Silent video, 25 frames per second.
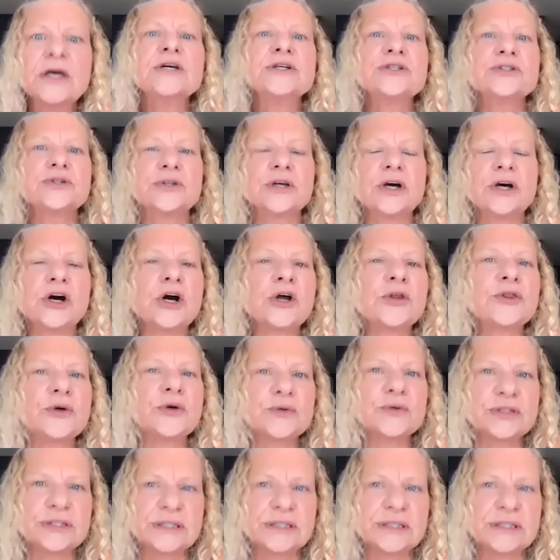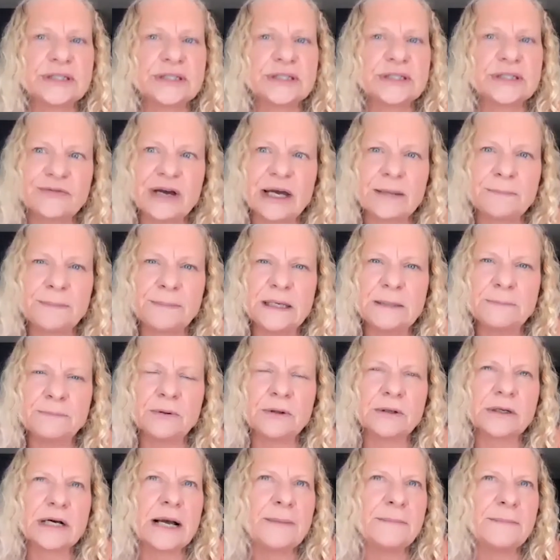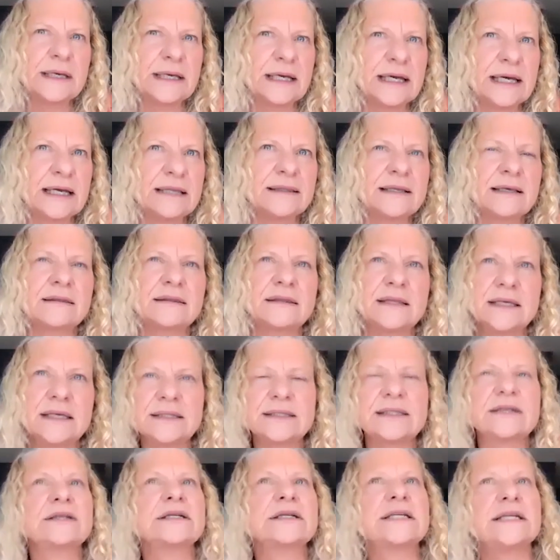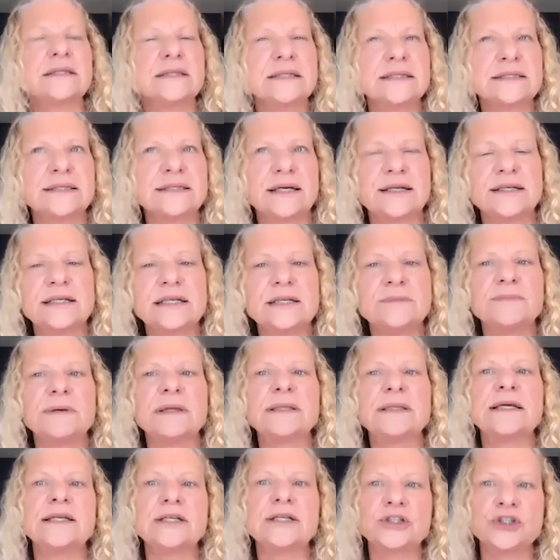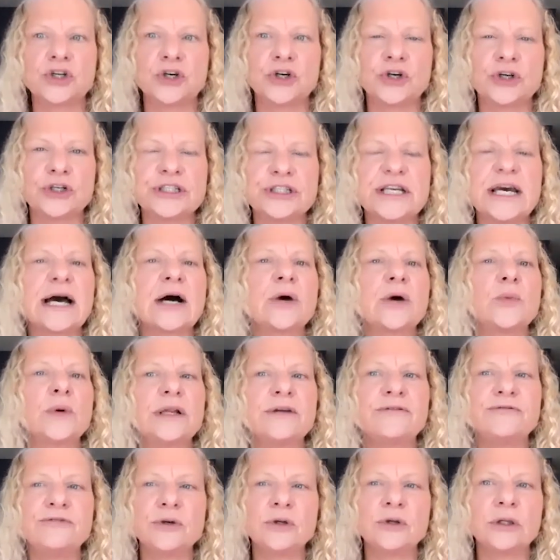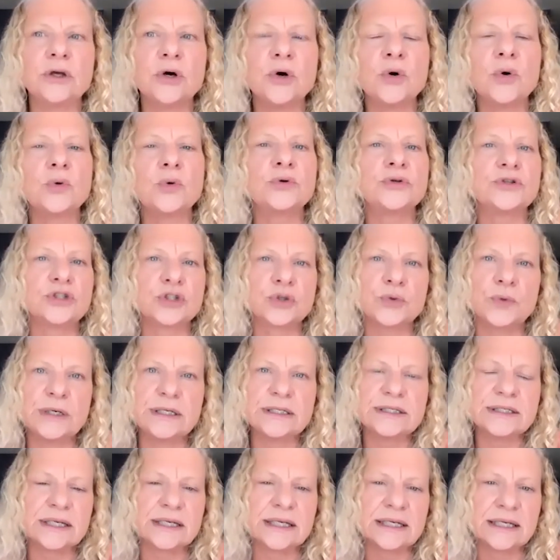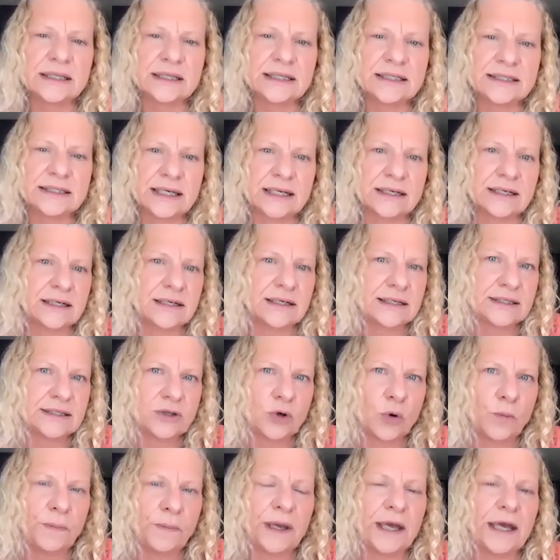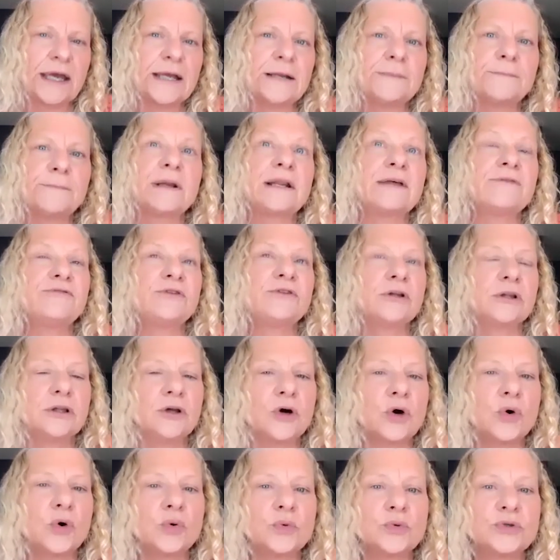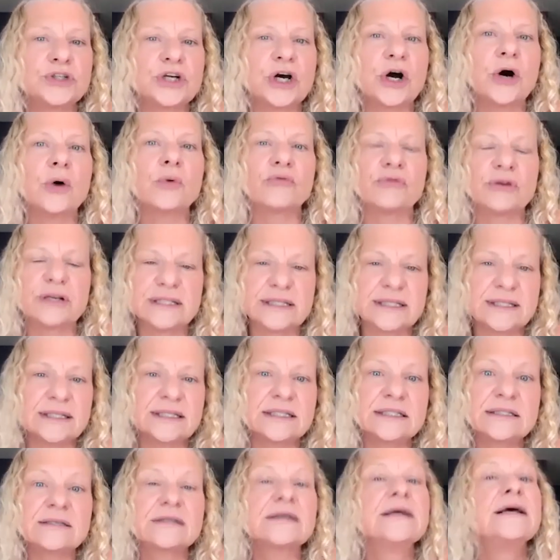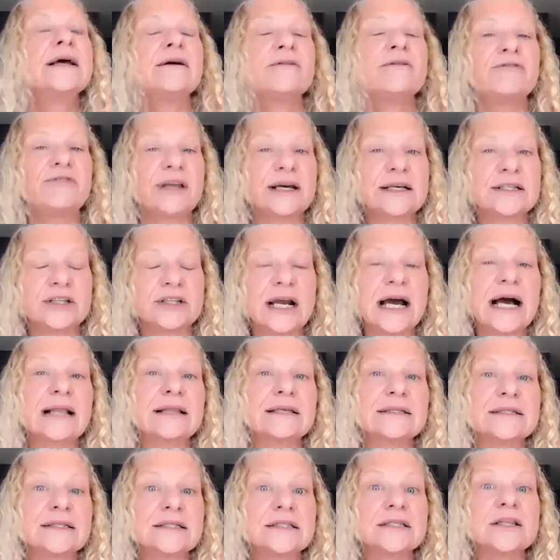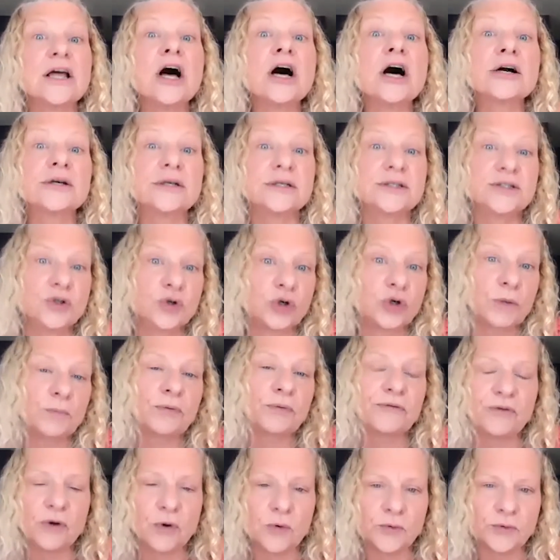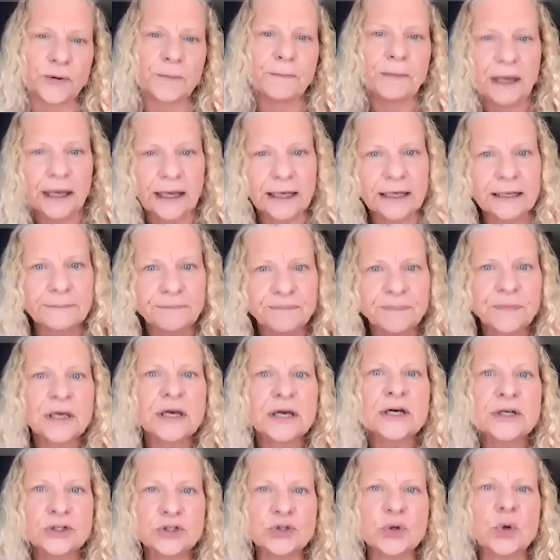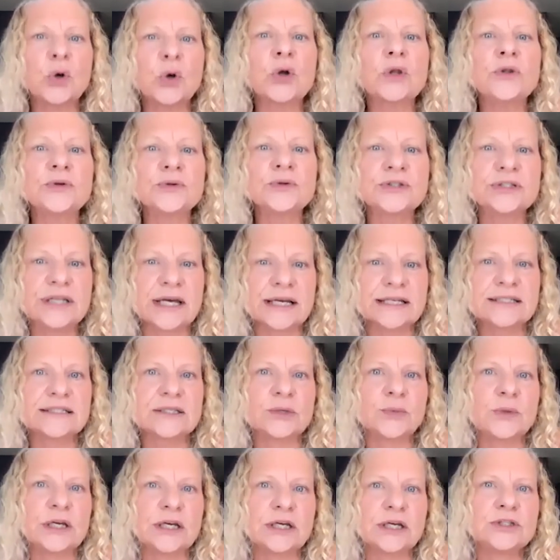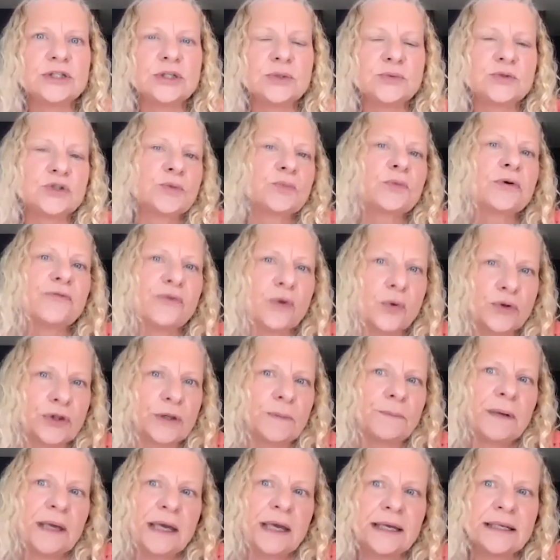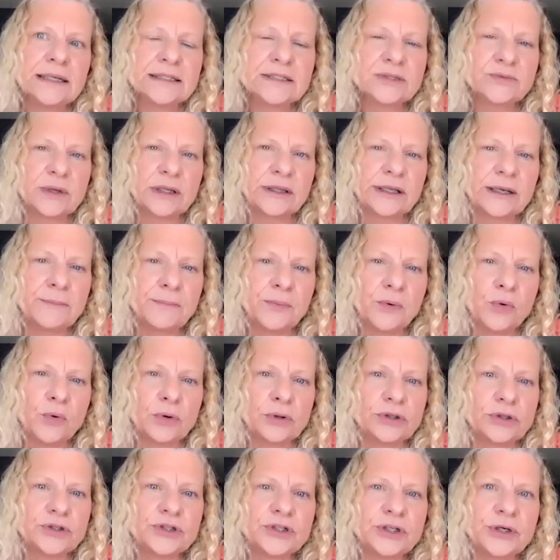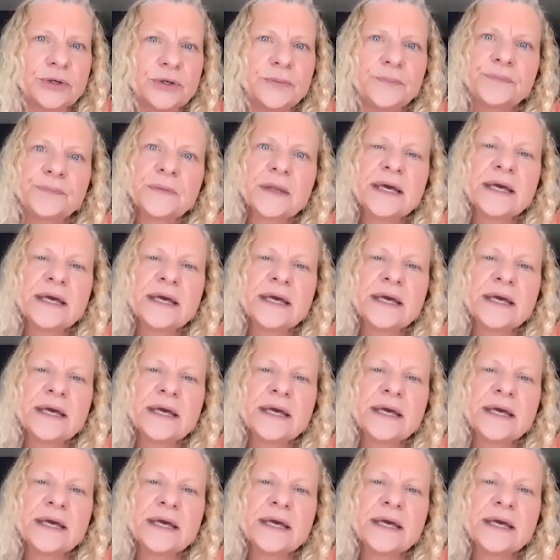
So there are those things. We've had people coming in that think they're Achilles tendon, but then it turns out when if you load or squeeze the Achilles tendon, it's no pain. But if you load or resist flexor hallucis as long as you can provoke the pain. So all those tests that we can do to provoke the pain is really important too.